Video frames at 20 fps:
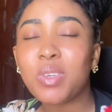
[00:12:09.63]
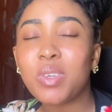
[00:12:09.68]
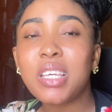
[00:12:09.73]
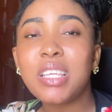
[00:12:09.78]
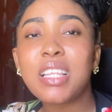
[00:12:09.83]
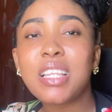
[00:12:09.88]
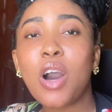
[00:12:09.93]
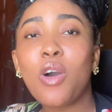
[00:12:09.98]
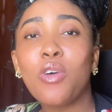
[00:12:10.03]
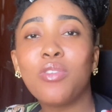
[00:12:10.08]

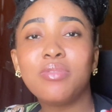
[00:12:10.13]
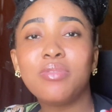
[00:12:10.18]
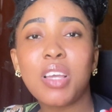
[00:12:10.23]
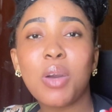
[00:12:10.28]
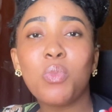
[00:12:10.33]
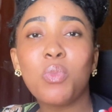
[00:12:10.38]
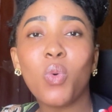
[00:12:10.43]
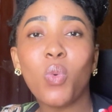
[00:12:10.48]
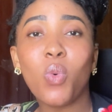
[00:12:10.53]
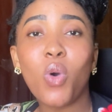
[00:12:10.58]
Either of
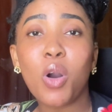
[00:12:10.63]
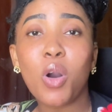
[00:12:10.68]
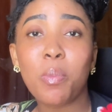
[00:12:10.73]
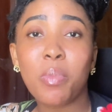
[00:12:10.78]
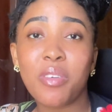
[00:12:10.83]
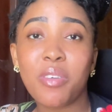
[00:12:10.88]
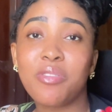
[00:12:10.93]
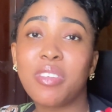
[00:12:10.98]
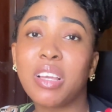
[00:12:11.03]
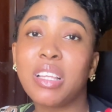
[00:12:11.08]
them will work
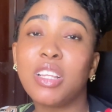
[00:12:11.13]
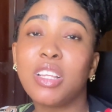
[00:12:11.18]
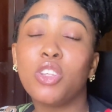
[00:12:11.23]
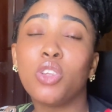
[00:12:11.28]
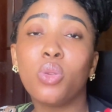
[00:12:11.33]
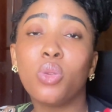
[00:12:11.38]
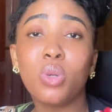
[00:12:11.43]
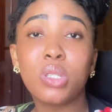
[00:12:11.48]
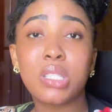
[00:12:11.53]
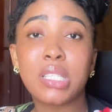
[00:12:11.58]
perfectly.
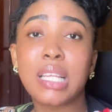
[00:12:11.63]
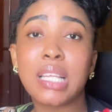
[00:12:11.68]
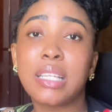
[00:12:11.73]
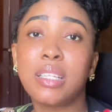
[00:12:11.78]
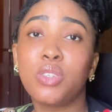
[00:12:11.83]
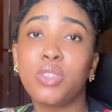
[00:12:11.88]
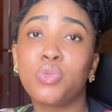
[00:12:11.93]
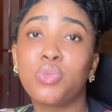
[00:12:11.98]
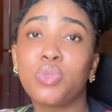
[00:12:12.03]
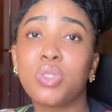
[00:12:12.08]
Note that
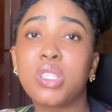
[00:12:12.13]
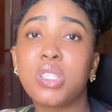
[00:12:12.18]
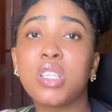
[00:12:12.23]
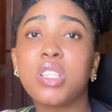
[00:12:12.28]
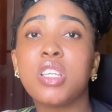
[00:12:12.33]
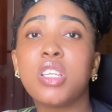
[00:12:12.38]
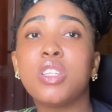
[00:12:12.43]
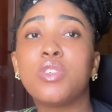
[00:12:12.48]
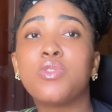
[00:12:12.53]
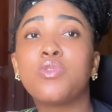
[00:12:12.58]
this routine
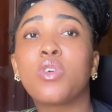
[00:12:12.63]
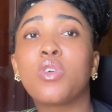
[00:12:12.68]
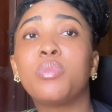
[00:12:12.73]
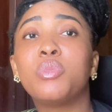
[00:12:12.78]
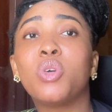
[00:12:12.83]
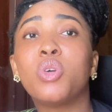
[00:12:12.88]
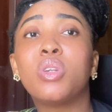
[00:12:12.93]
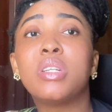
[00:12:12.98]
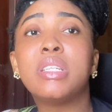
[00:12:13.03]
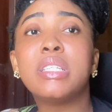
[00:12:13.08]
is from
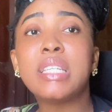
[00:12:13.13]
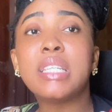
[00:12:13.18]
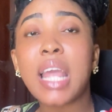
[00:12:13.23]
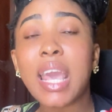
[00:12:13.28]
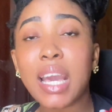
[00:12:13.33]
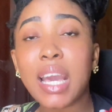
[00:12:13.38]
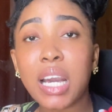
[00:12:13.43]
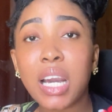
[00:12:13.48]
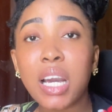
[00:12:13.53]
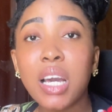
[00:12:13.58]
your neck